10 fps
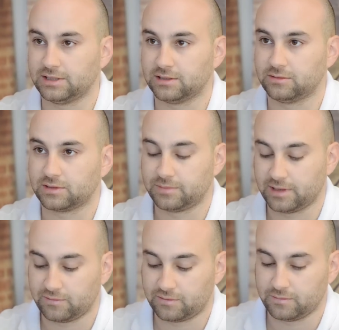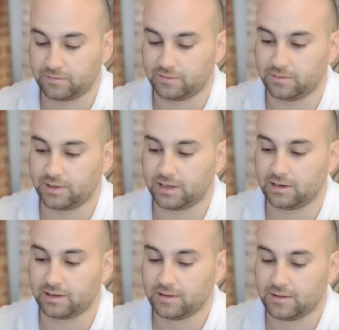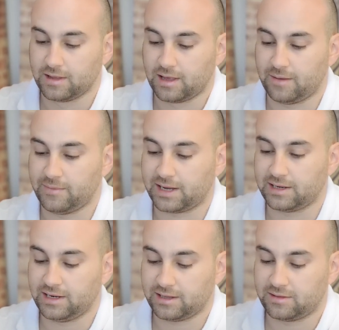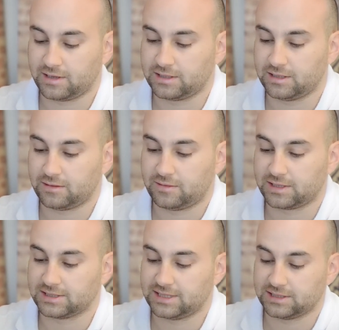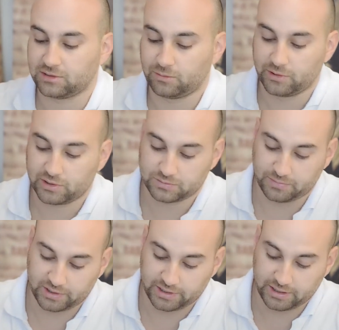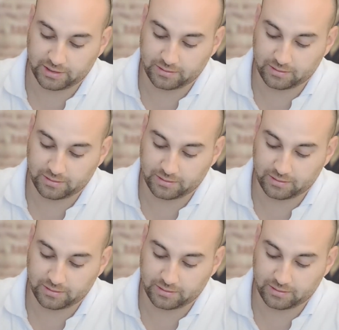easier to explain from the beginning. A magnetic thickness tester works by